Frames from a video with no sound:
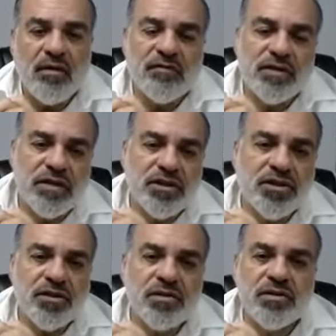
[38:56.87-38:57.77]

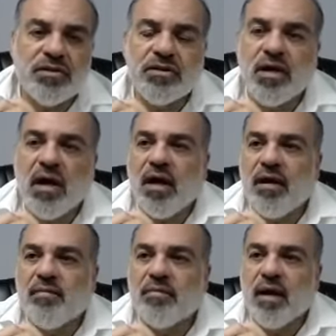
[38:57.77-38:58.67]
physicians,
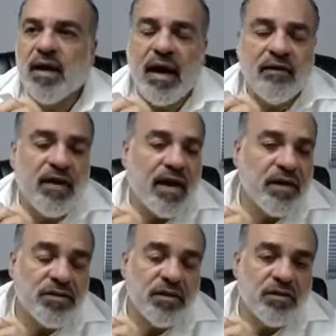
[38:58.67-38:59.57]
I've had
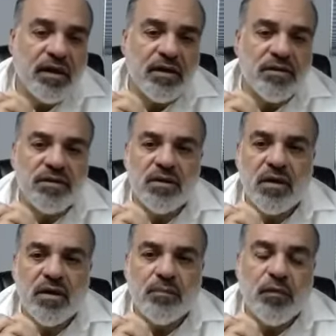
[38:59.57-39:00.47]
attorneys,
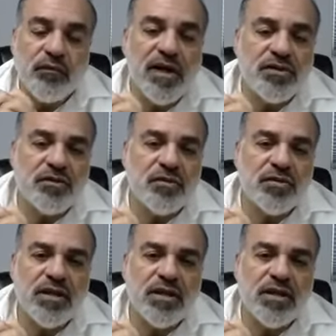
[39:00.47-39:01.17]
professionals